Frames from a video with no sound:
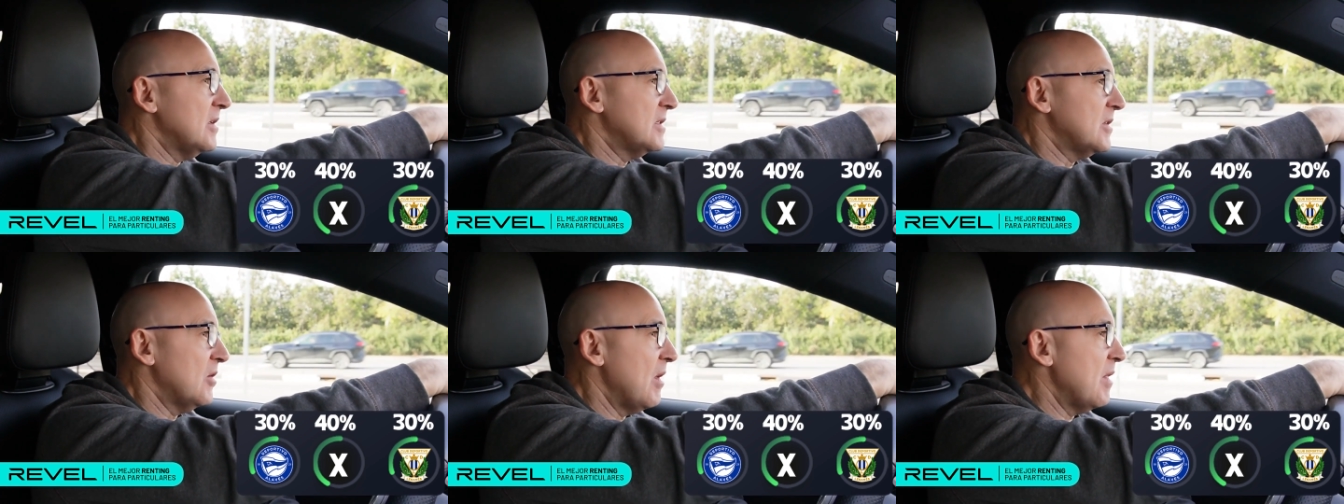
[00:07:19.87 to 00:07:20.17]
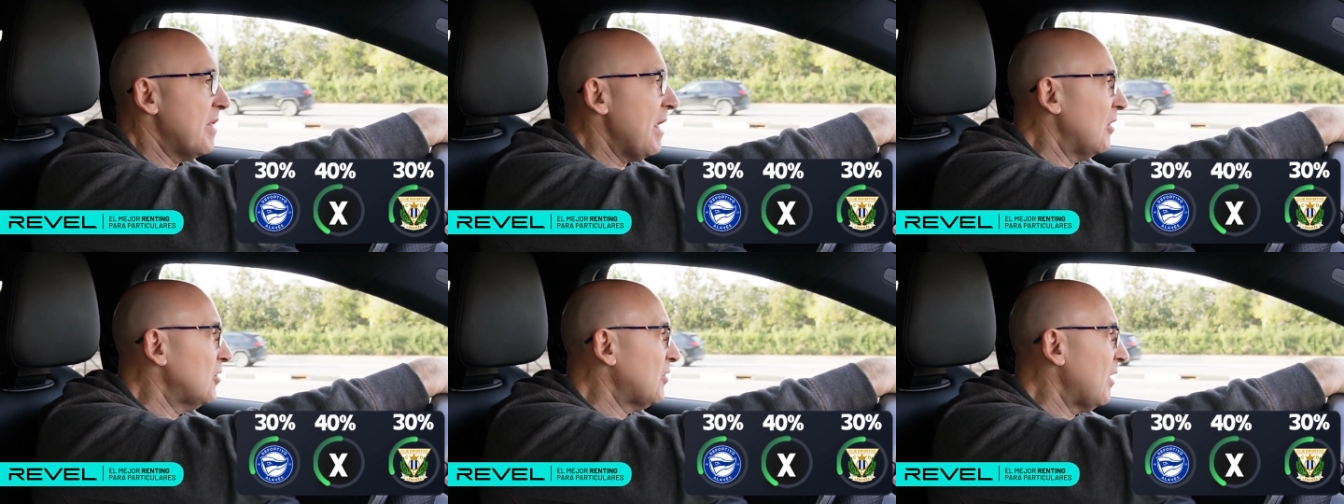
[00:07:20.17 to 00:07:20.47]
I
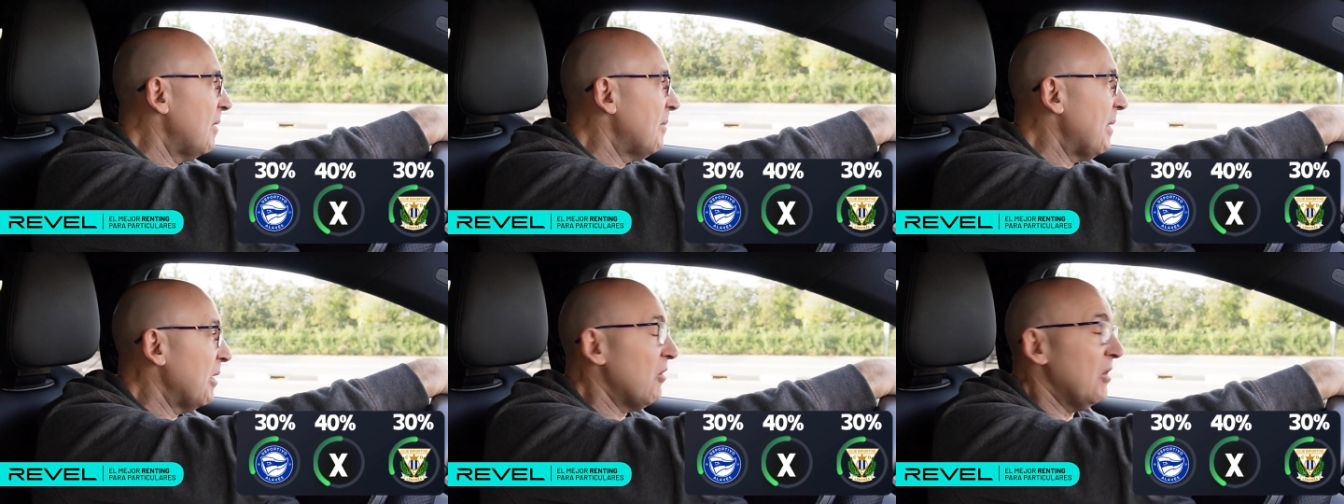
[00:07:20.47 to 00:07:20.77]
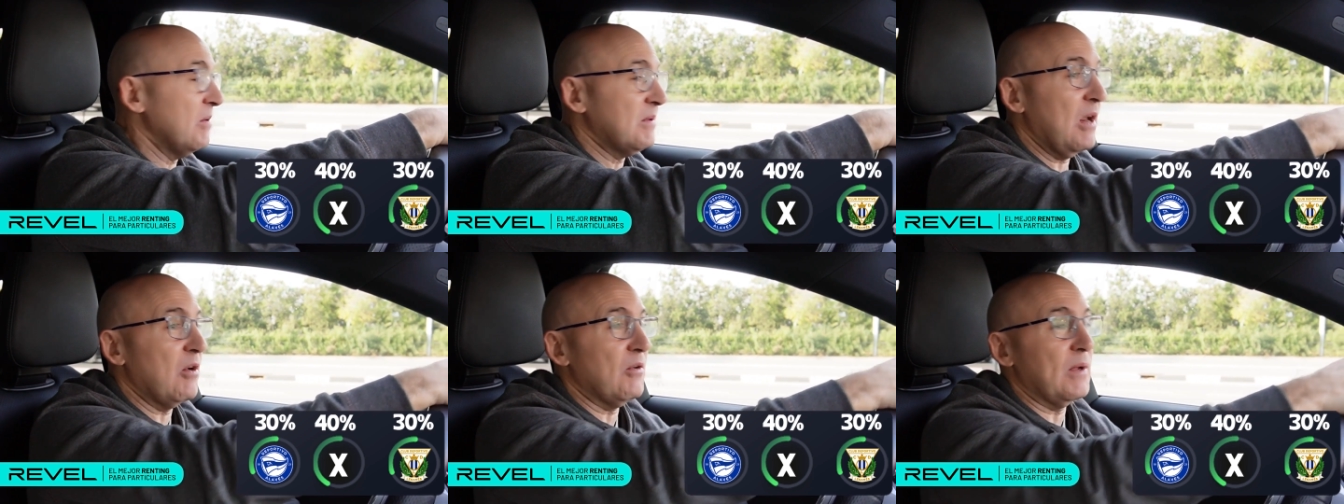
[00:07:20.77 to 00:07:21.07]
was telling Paco the
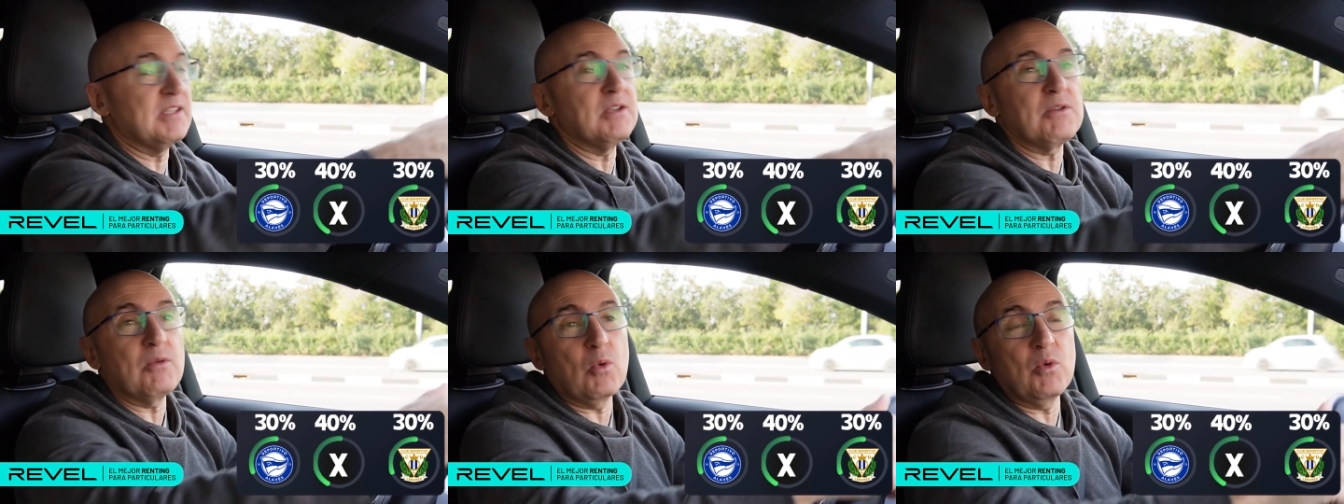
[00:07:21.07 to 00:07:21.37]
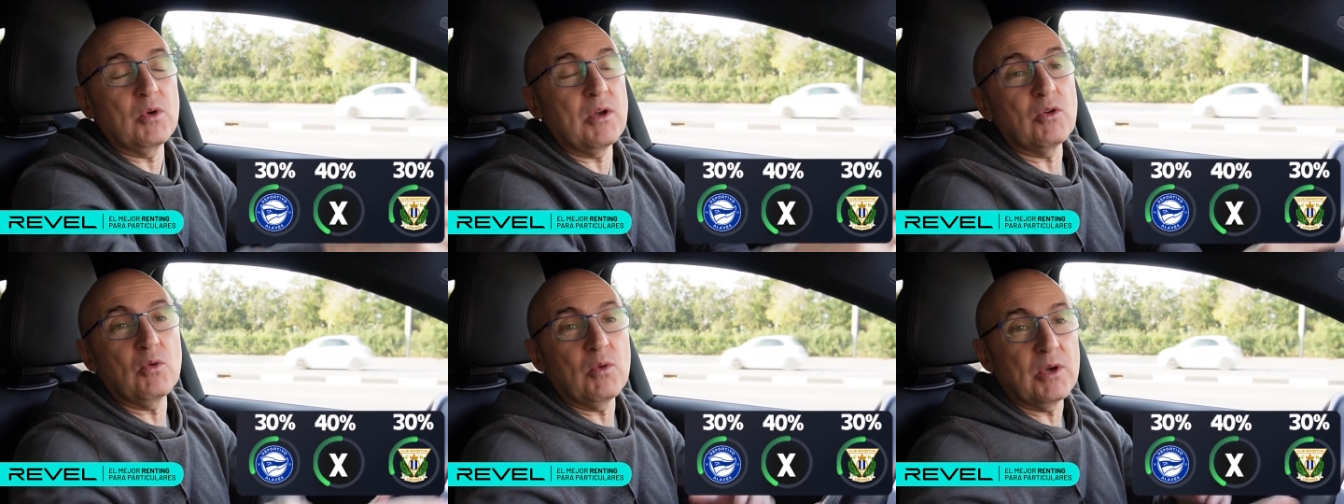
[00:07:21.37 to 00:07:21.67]
other day, of
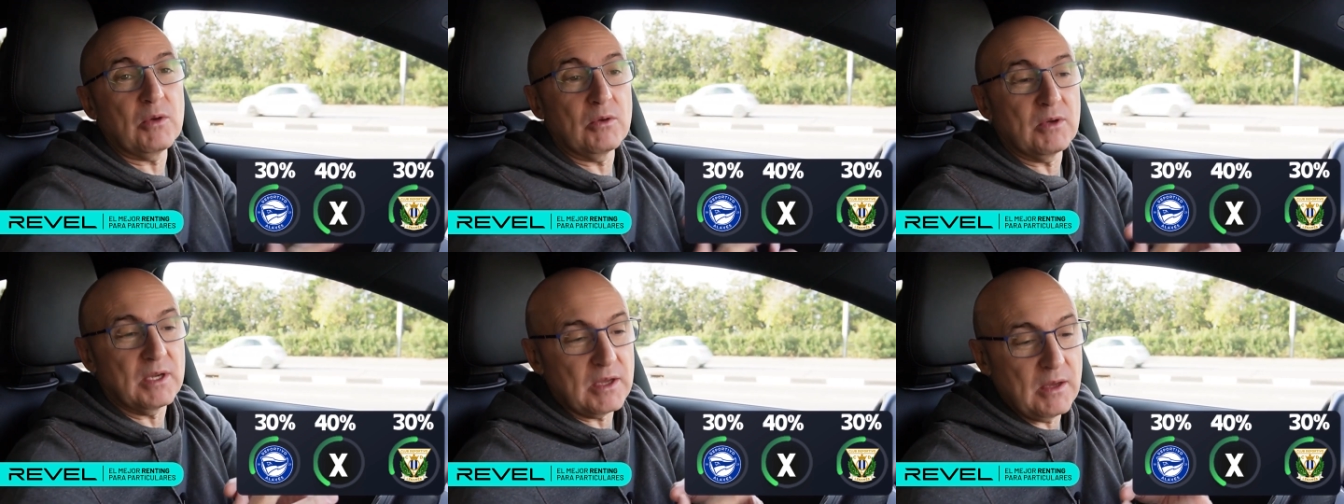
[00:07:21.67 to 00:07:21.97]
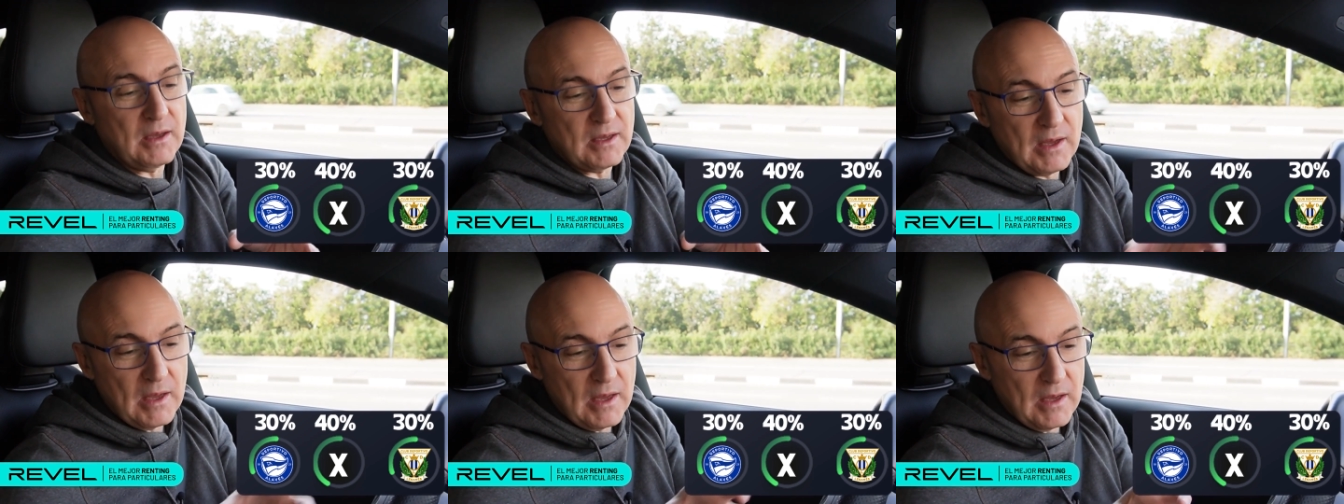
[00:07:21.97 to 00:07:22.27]
course, UEFA
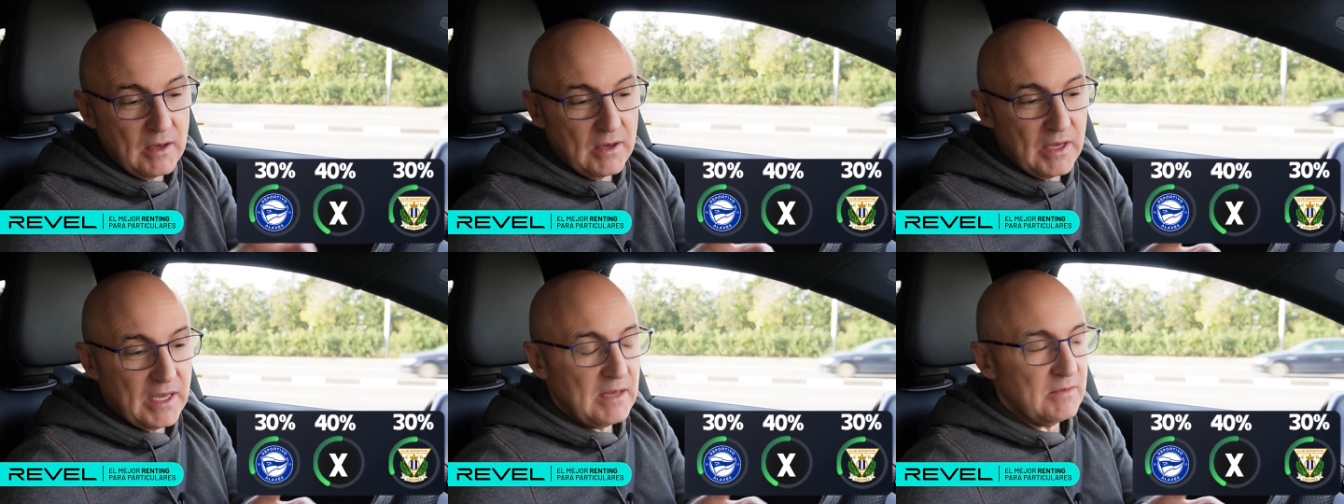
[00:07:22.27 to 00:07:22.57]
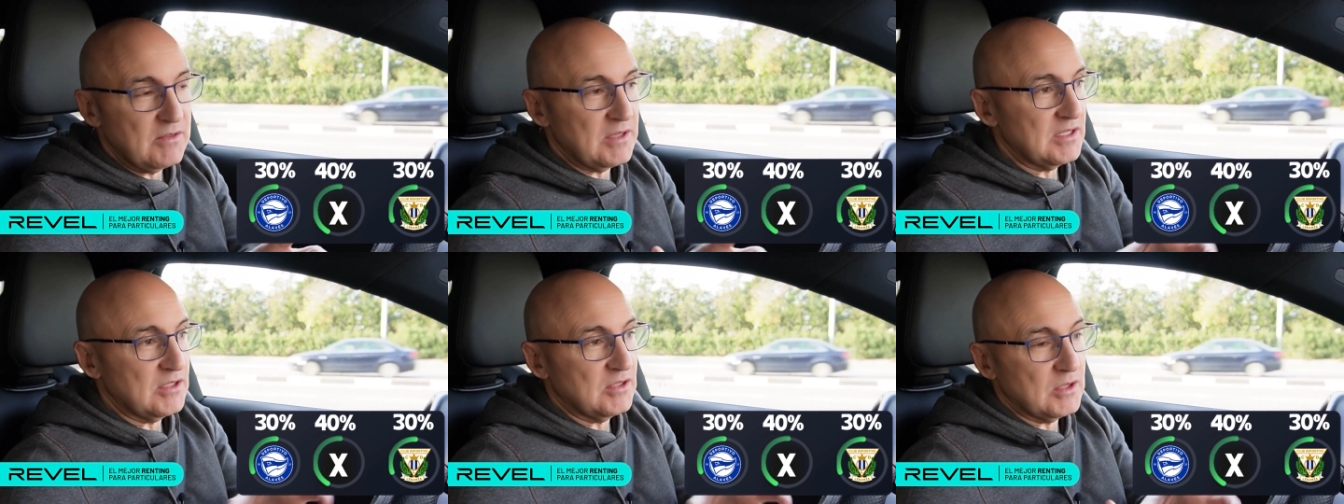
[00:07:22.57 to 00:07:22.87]

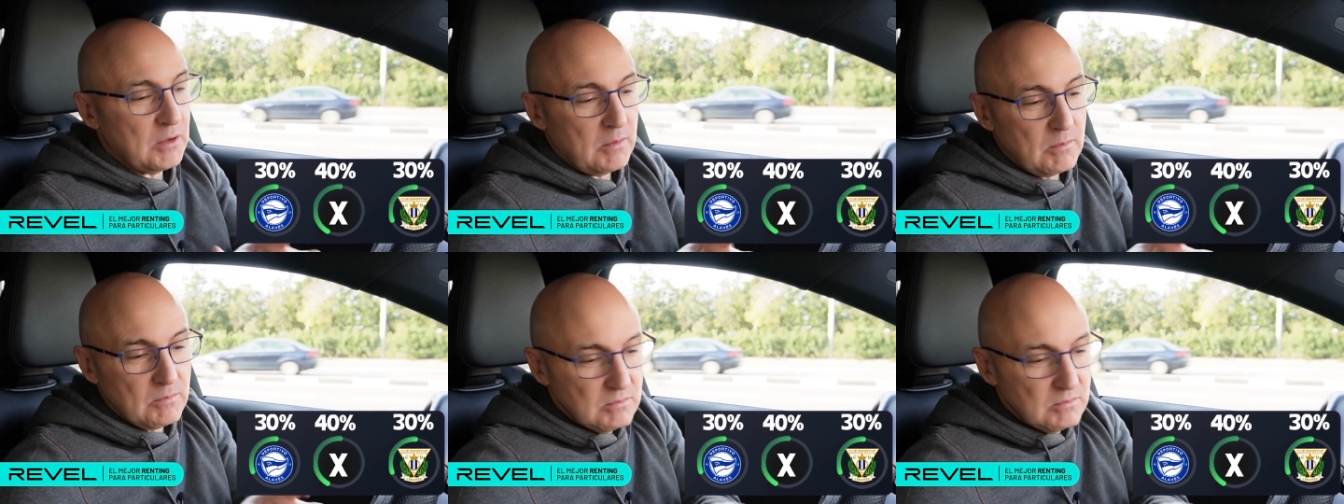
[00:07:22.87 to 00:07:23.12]
gives us